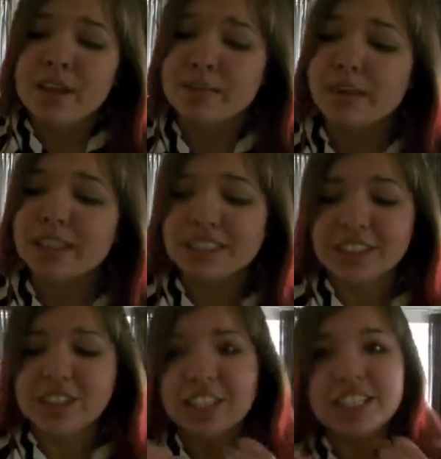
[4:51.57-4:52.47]
but
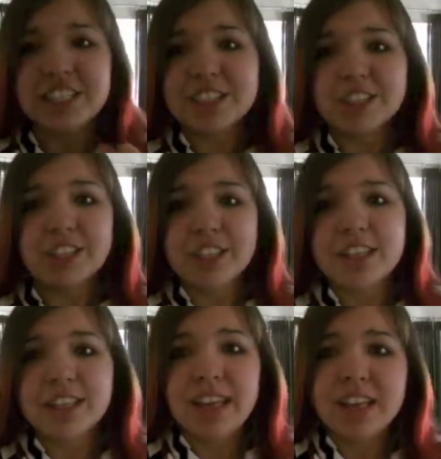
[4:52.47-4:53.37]
she just
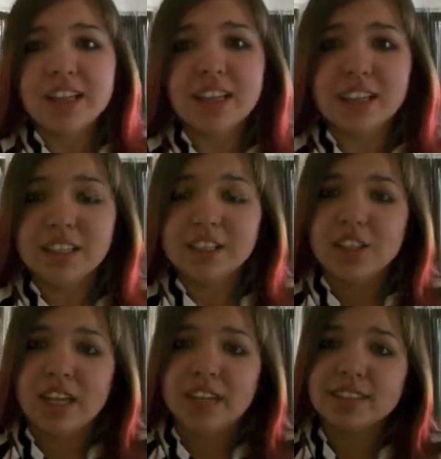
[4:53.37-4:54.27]
couldn't take a
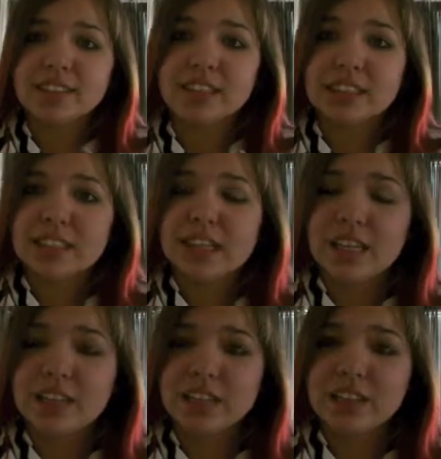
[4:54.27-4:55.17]
chance and
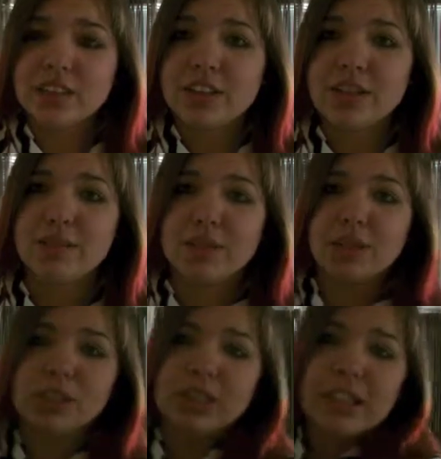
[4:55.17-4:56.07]
leap
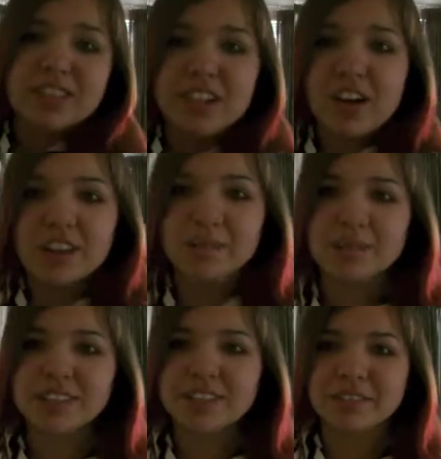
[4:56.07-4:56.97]
into love's
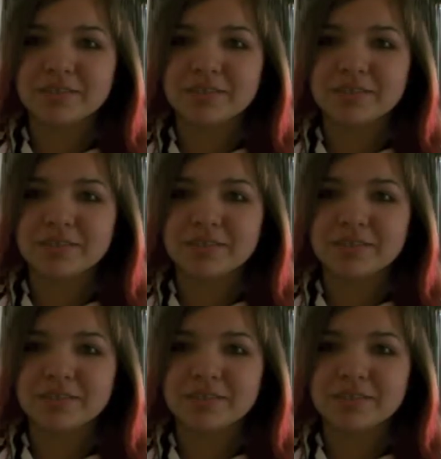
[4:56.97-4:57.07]
arms.